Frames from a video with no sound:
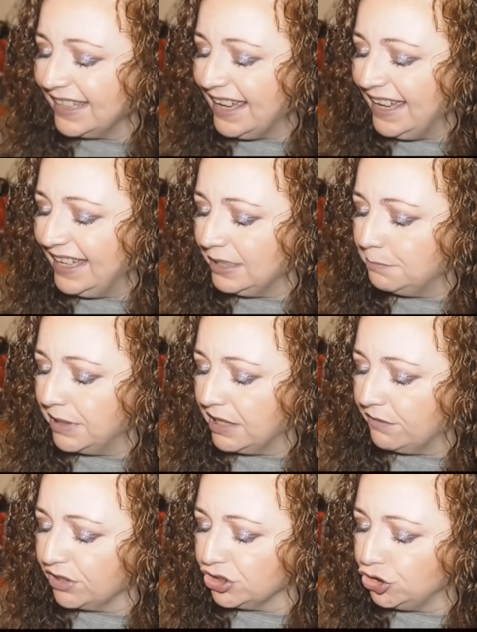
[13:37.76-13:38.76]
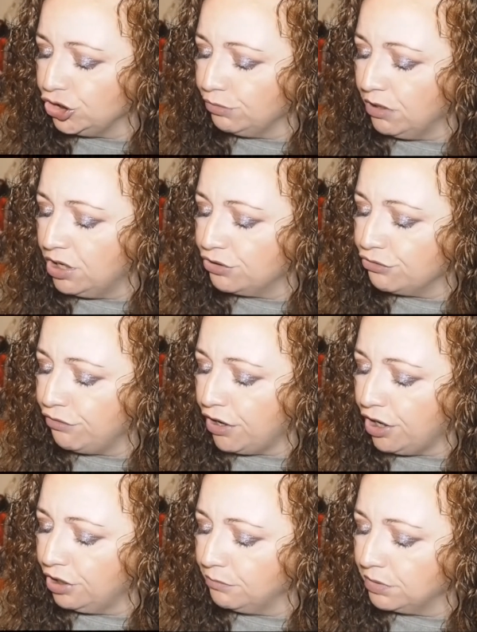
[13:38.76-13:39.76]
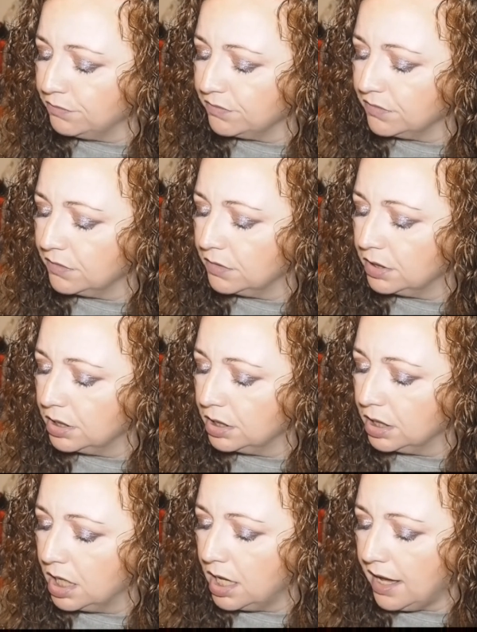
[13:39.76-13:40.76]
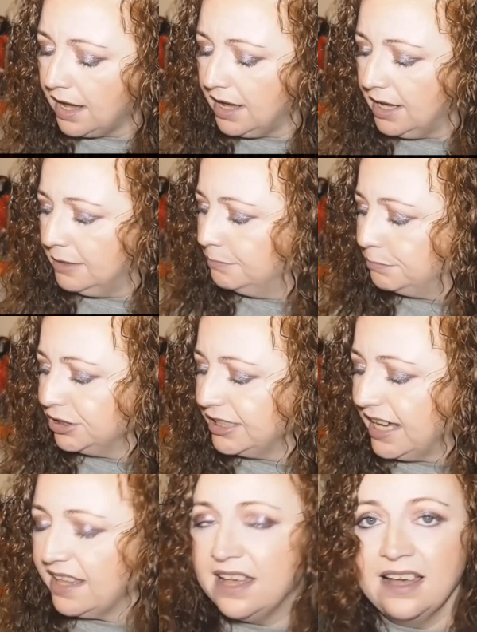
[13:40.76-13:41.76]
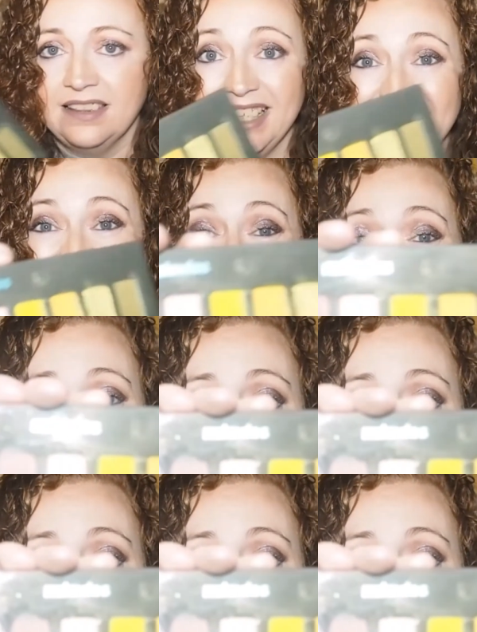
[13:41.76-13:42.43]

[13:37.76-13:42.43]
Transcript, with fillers: a bit of a duochrome, um, but yeah, the entire